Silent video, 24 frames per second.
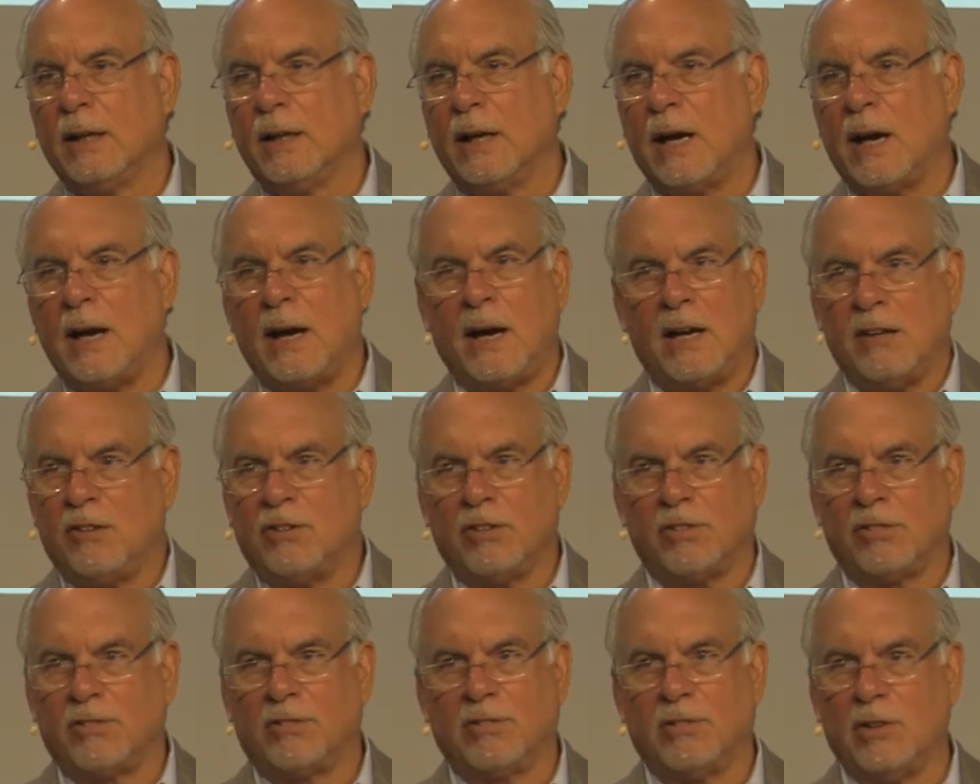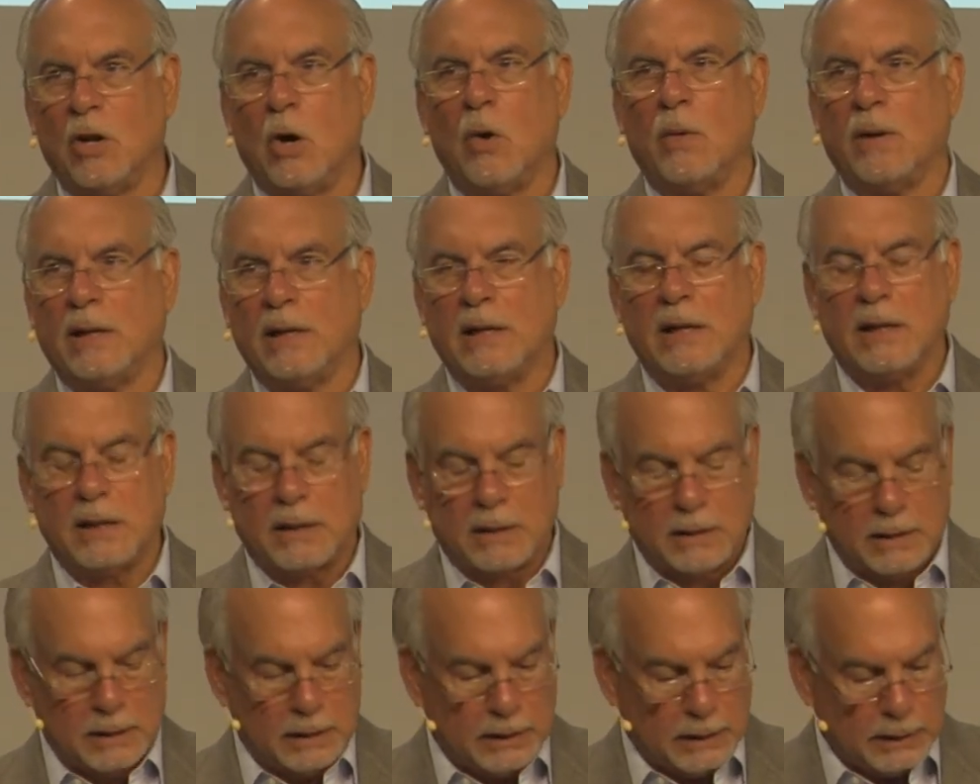I just know he
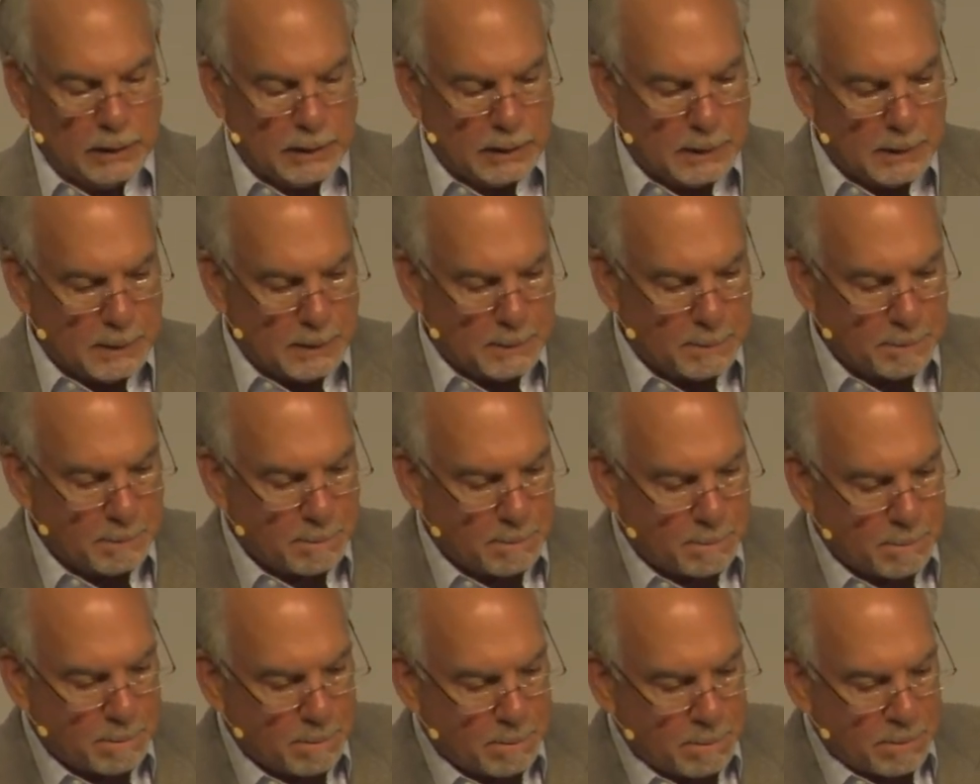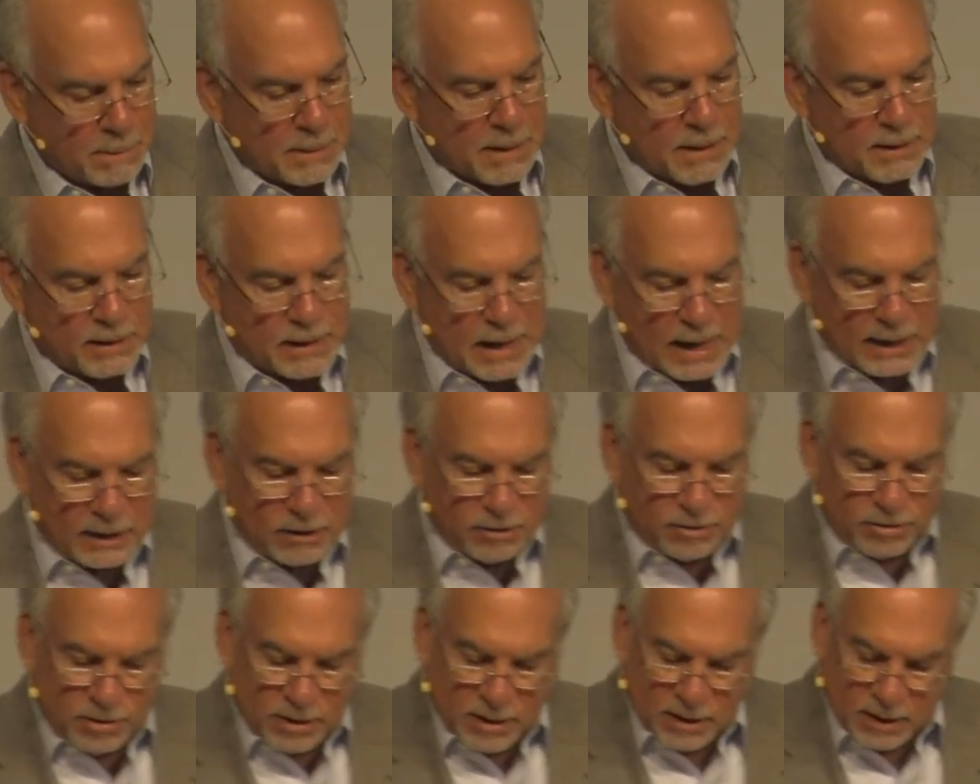did. God
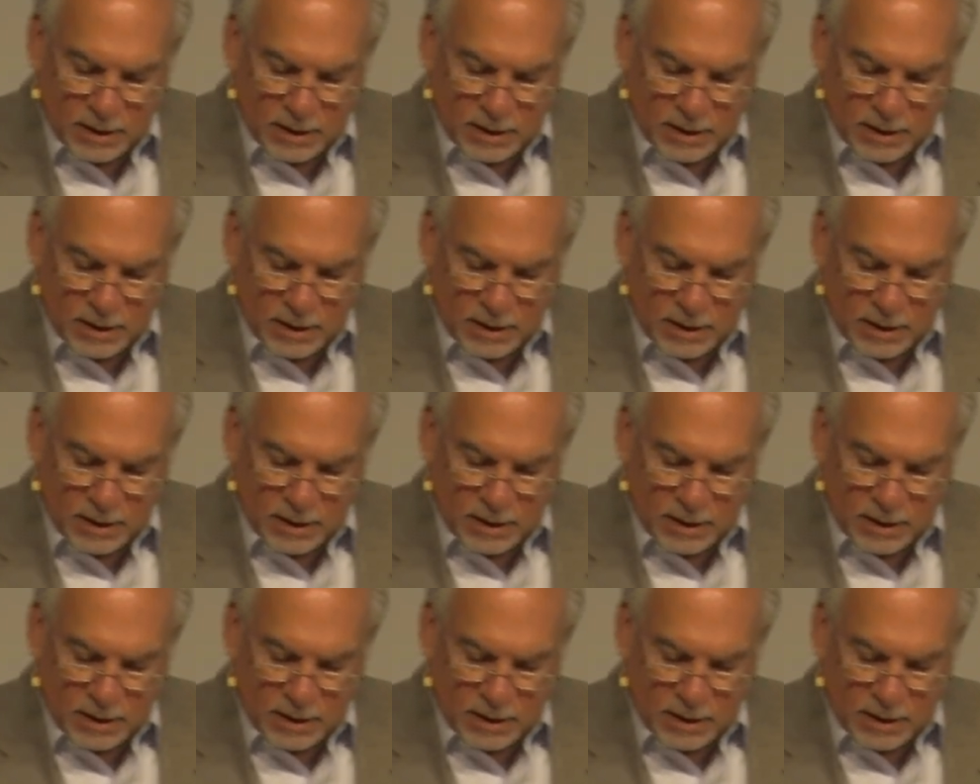is